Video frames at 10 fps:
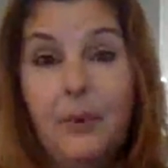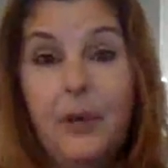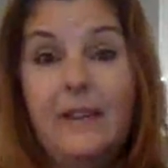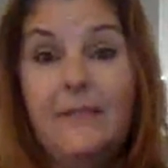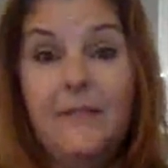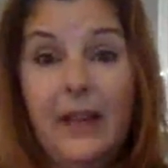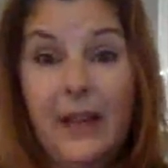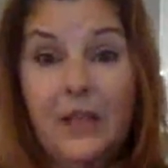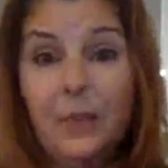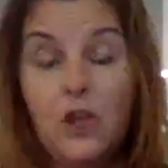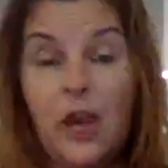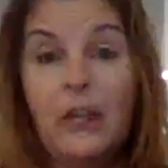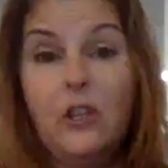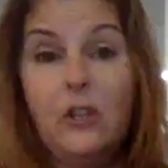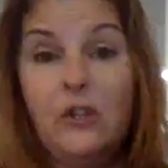putting figs, which I
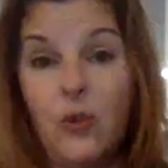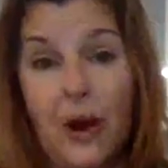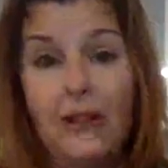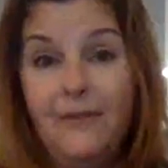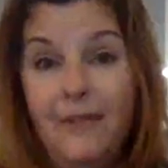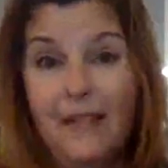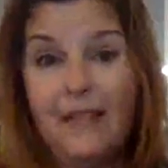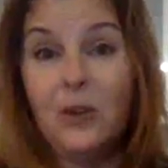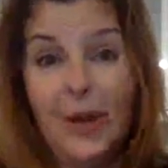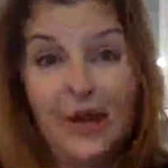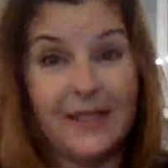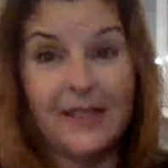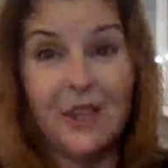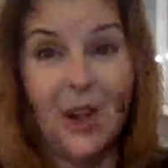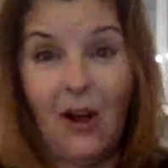could use dried figs and
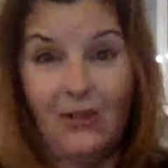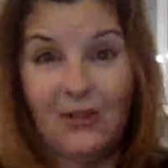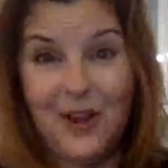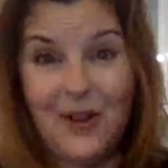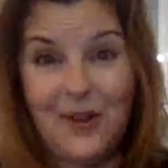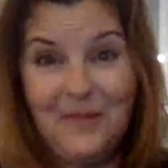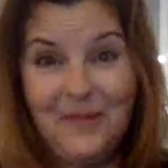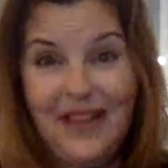raisins also,